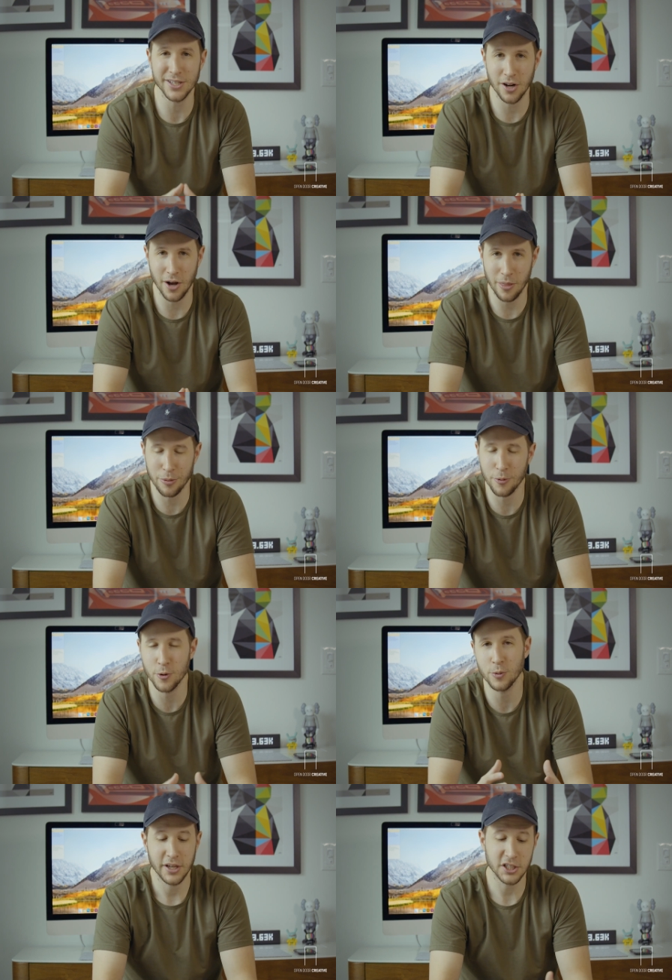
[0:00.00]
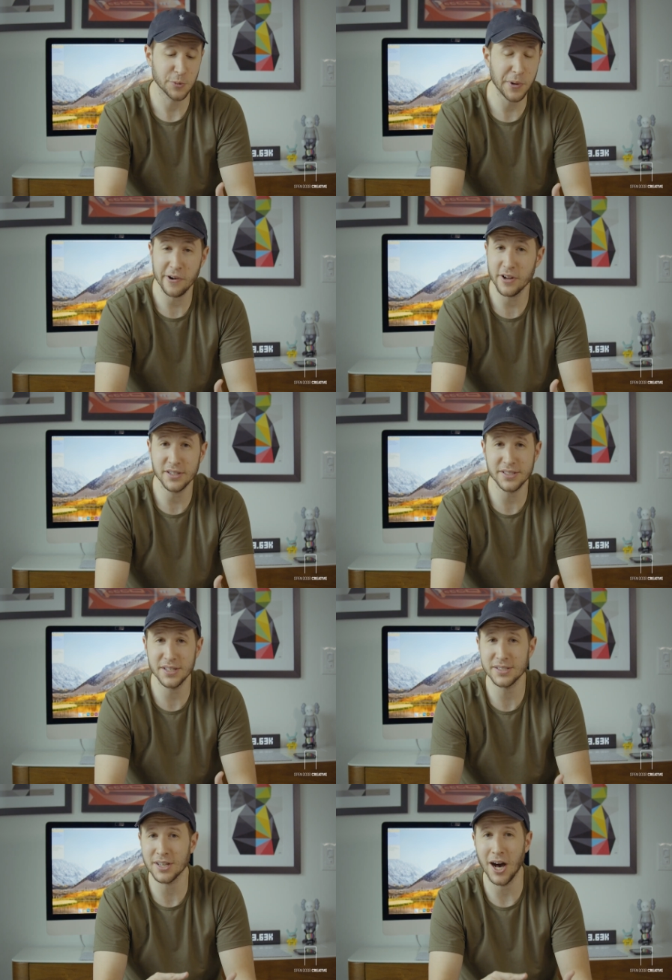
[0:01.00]
it on through
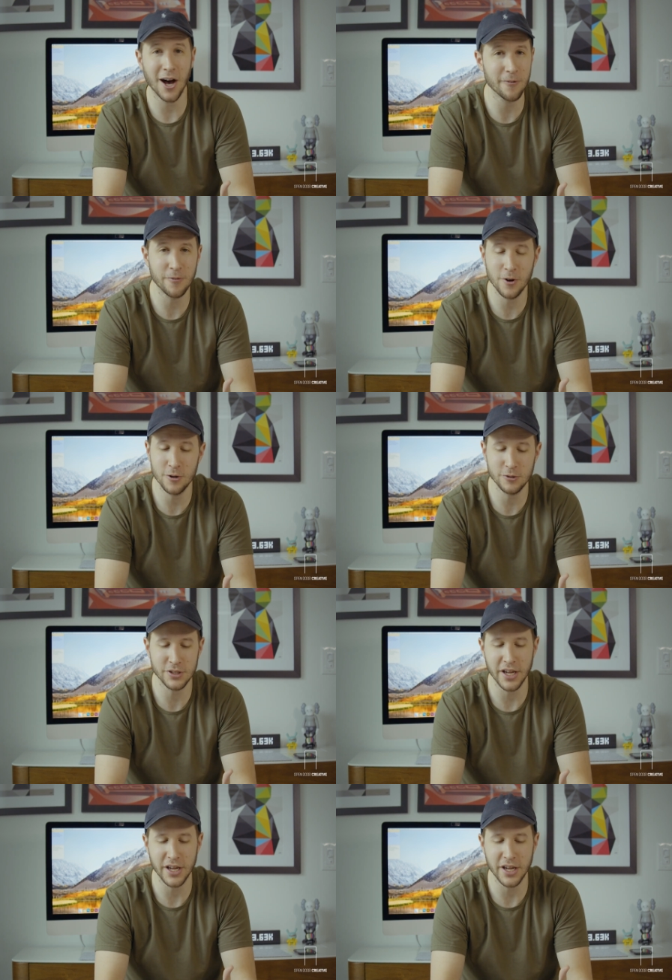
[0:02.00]
experiences, convos,